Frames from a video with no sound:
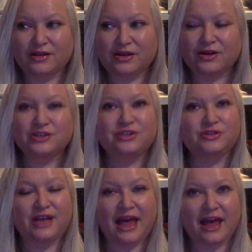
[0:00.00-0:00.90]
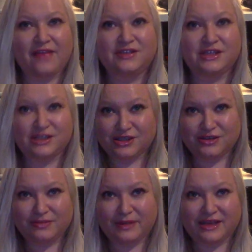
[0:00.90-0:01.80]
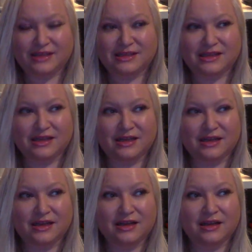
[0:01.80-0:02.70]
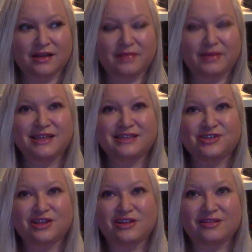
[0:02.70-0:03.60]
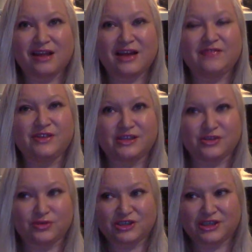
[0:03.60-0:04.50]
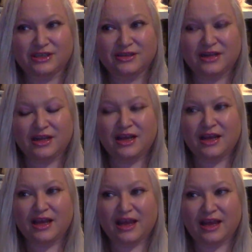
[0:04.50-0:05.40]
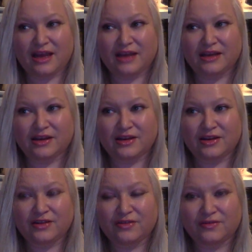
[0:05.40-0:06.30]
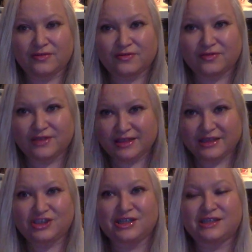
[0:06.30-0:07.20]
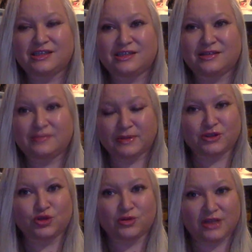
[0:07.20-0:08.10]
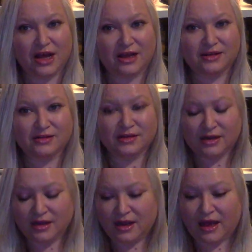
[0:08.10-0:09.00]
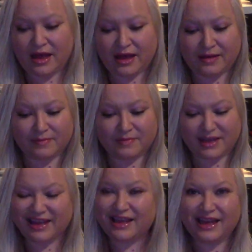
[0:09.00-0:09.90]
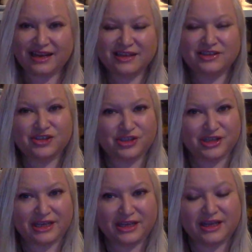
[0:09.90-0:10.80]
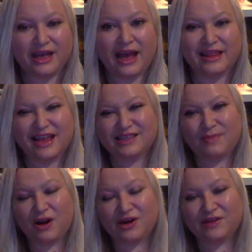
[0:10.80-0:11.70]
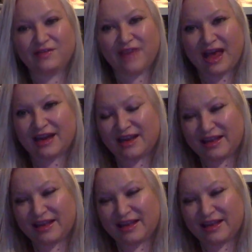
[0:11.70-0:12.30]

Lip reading: urge you to have discernment because there's a lot of distortion in religious spiritual law. It can get a little shitty, and that's part of that